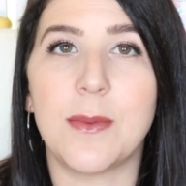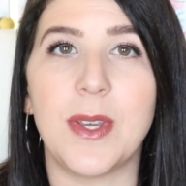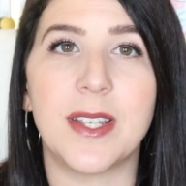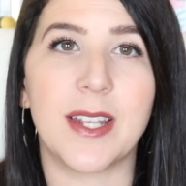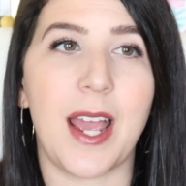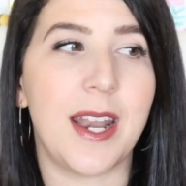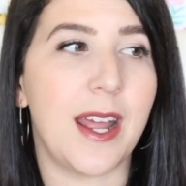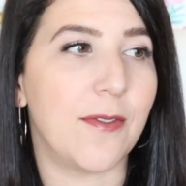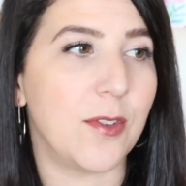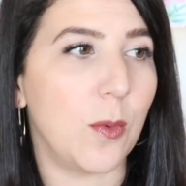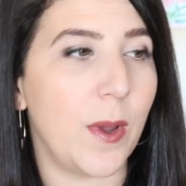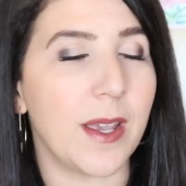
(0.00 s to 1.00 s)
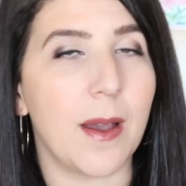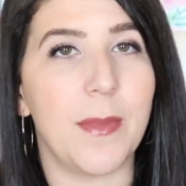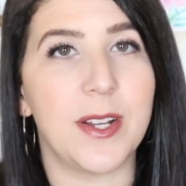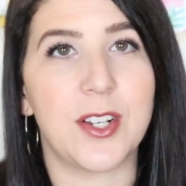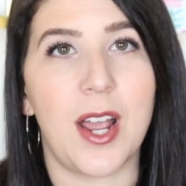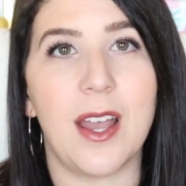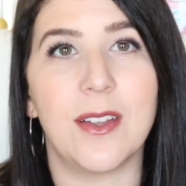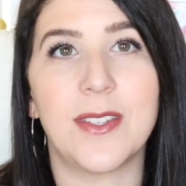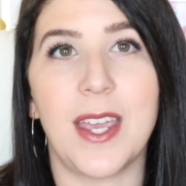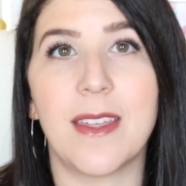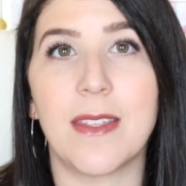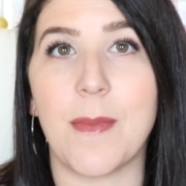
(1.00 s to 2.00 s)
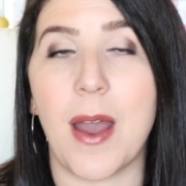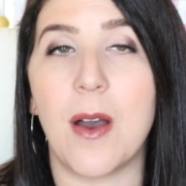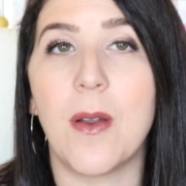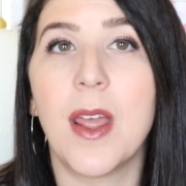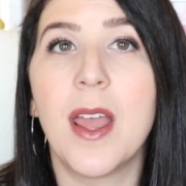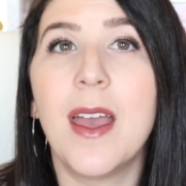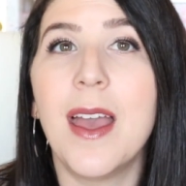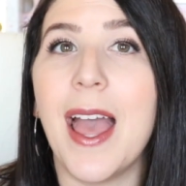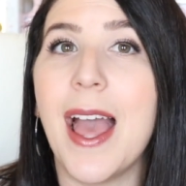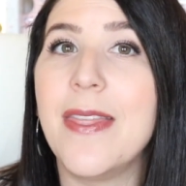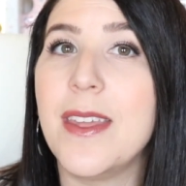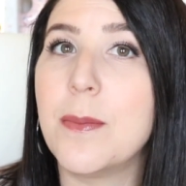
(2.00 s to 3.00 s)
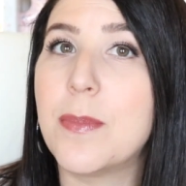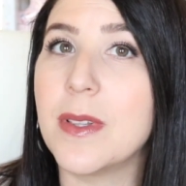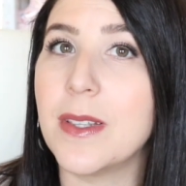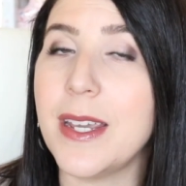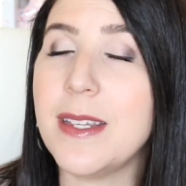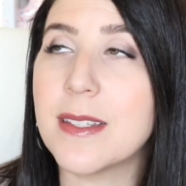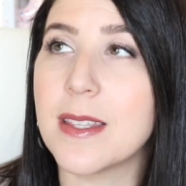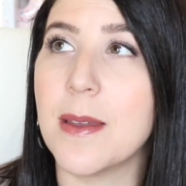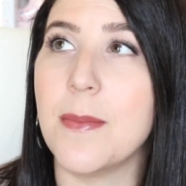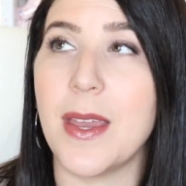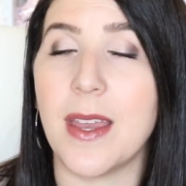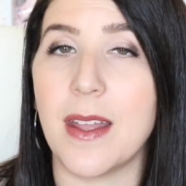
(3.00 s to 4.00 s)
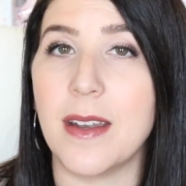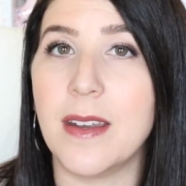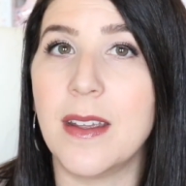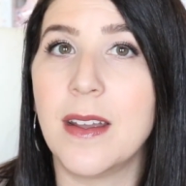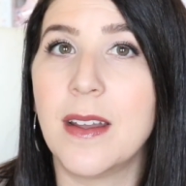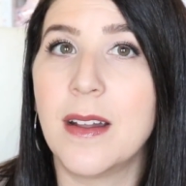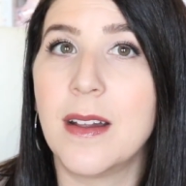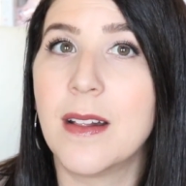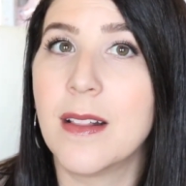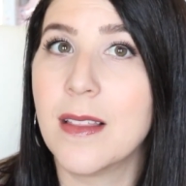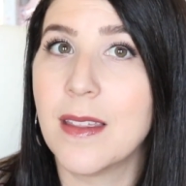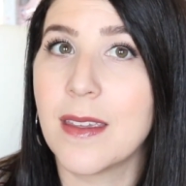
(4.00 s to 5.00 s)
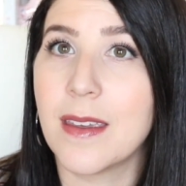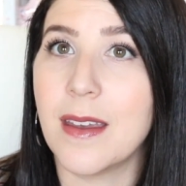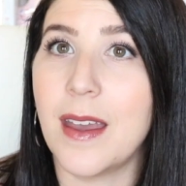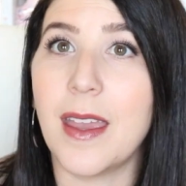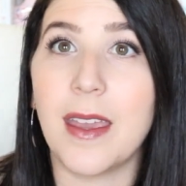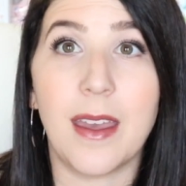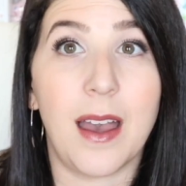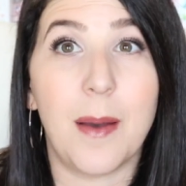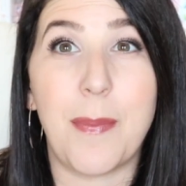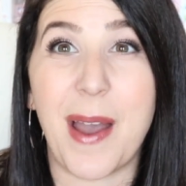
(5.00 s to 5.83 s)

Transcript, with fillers: to me is that I'd have to wake up my child, take them out, and then place them in a